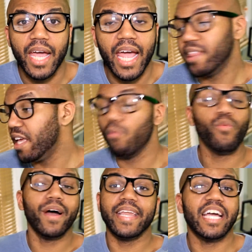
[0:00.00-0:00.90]
And then
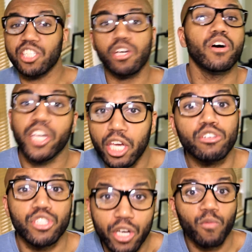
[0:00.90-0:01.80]
one day she'll
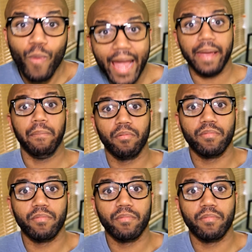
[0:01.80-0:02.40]
accuse you of rape.